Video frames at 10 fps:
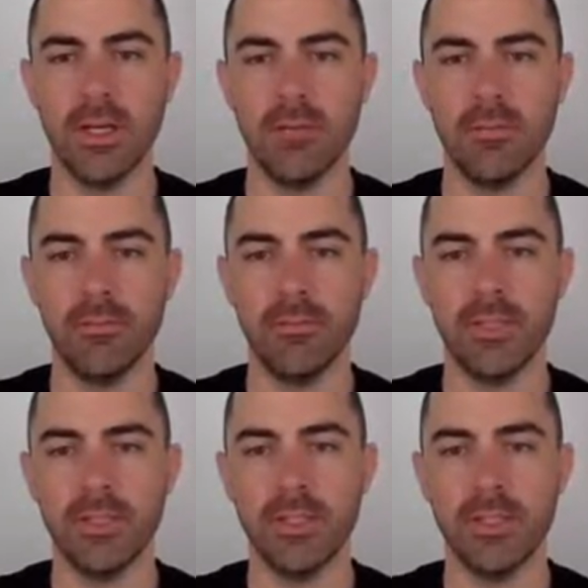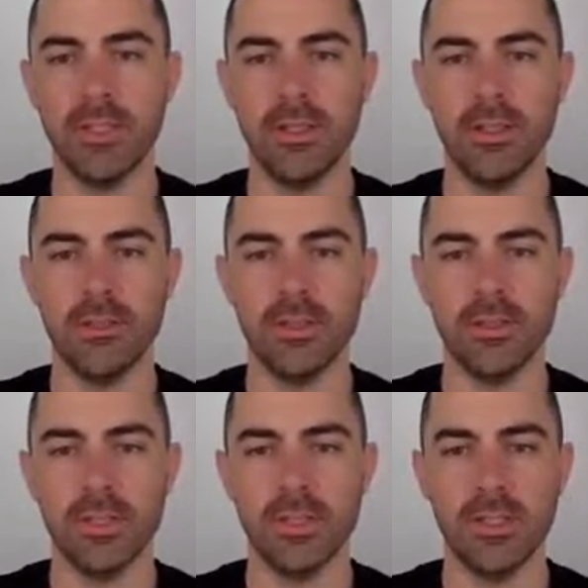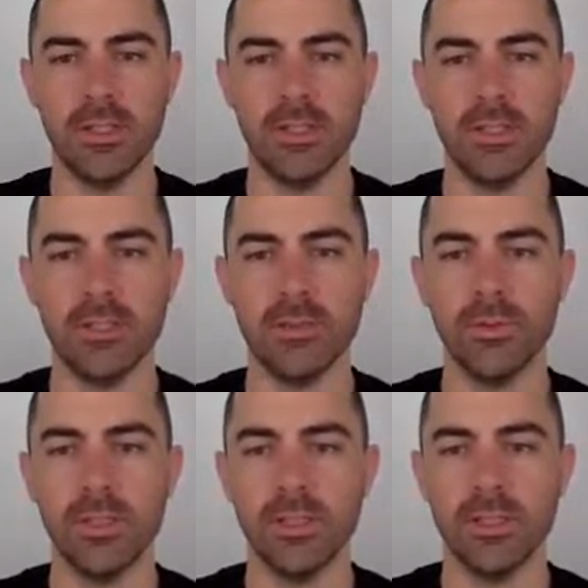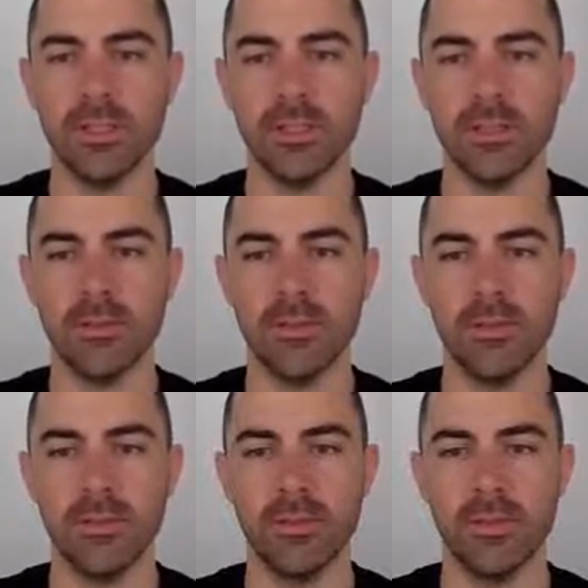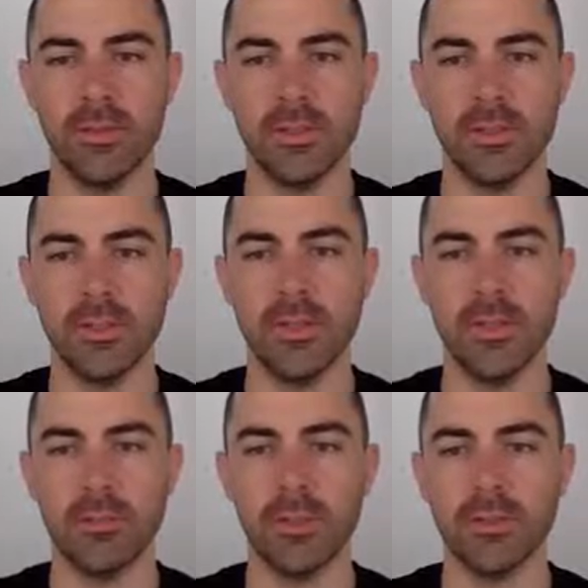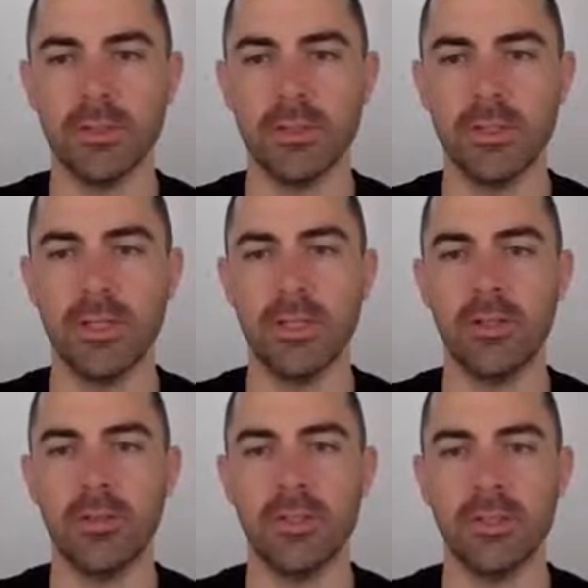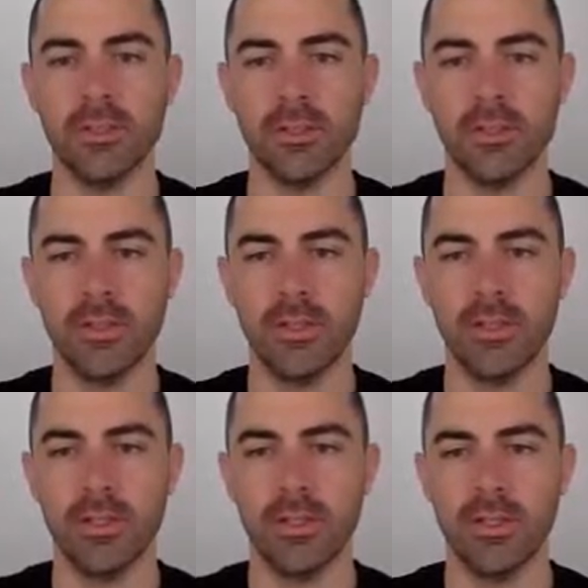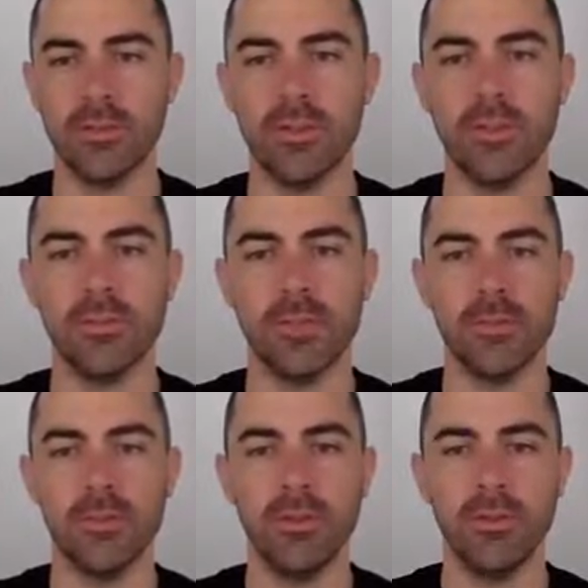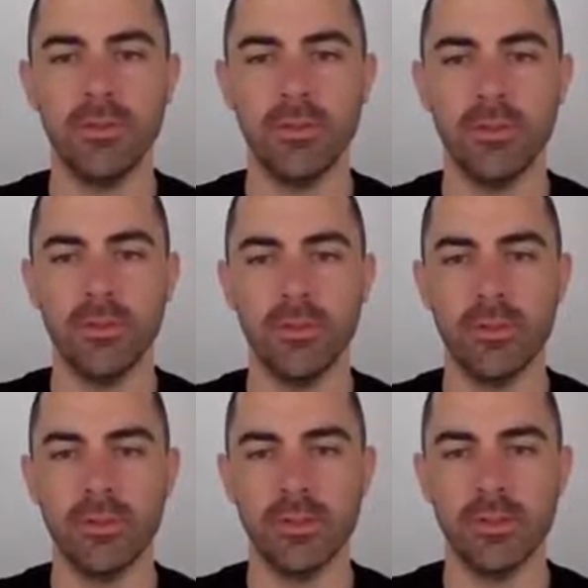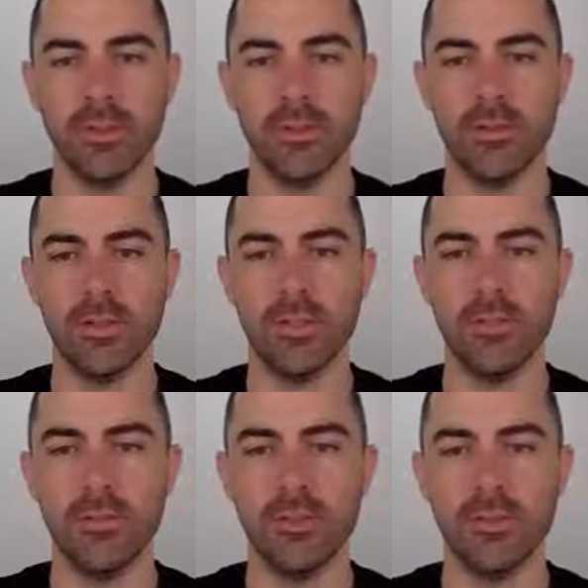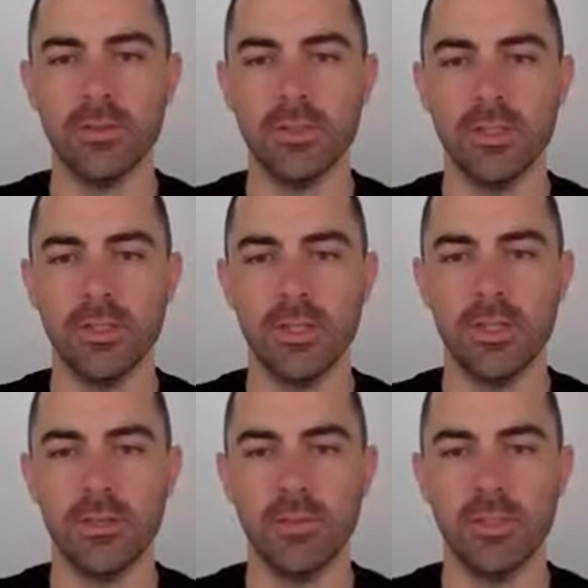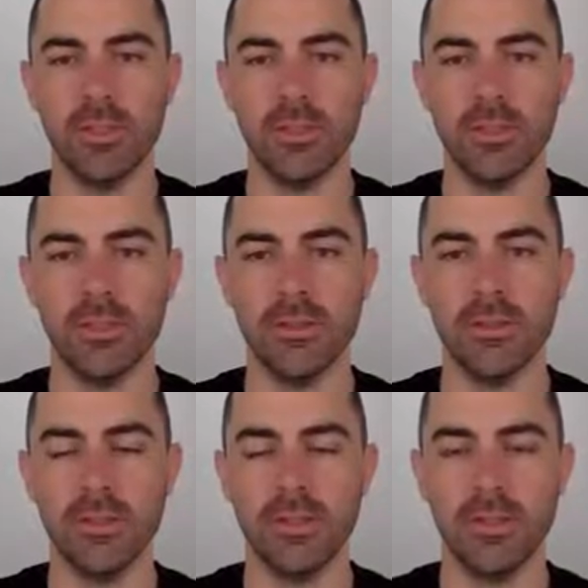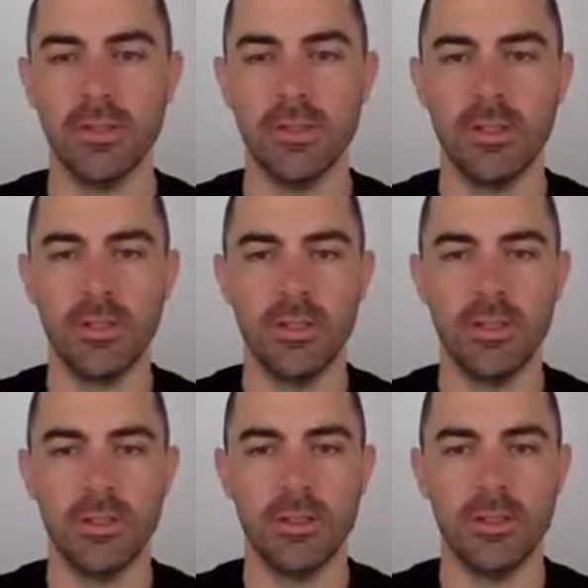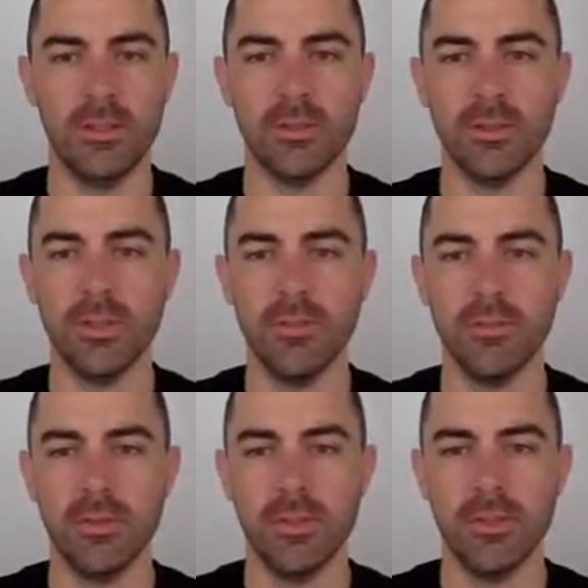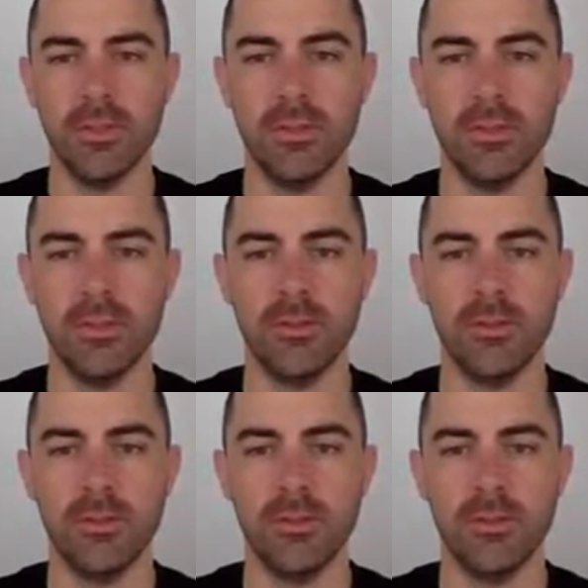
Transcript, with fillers: Mm, basically here it's saying that these two deltas, whether if it's a Dirac because the argument is a continuous variable or whether it's a Kronecker because the argument is a, a discrete uh,